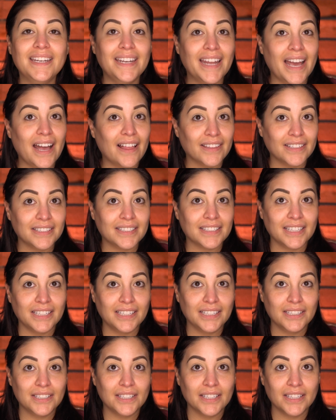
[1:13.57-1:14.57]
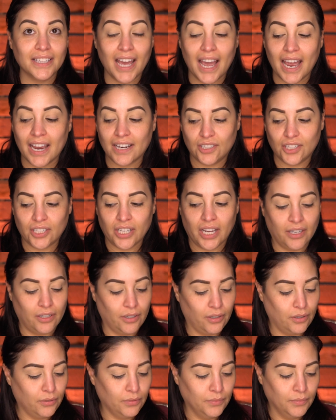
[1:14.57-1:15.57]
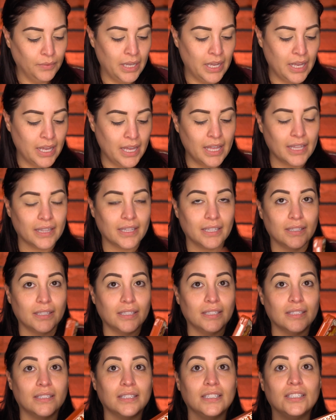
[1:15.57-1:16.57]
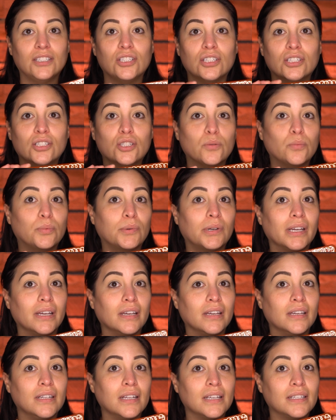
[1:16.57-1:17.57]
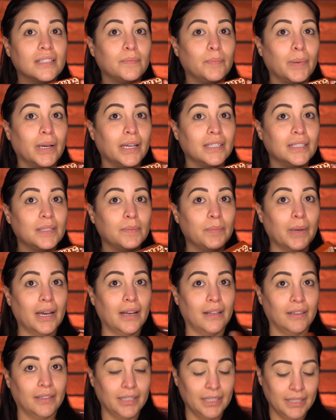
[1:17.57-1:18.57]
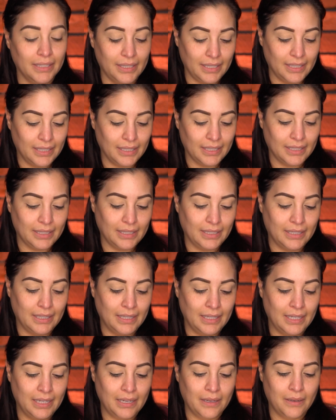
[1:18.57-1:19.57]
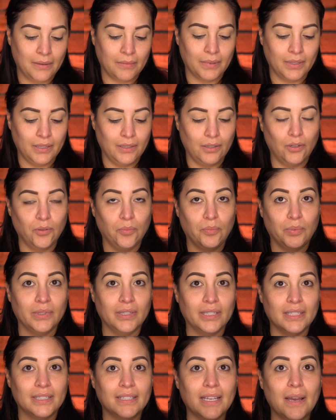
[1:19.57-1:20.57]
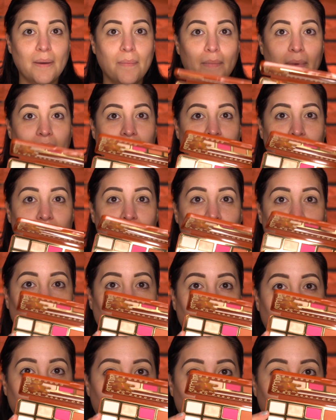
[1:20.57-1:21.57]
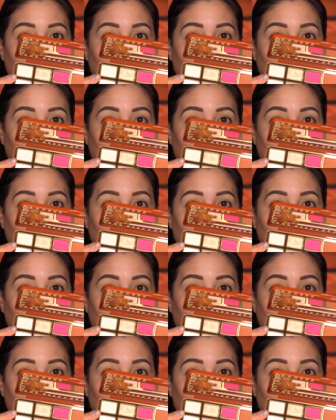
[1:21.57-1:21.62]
Now let's get into the eyeshadow. This is the Gingerbread Spice palette. I'm going to open this up and start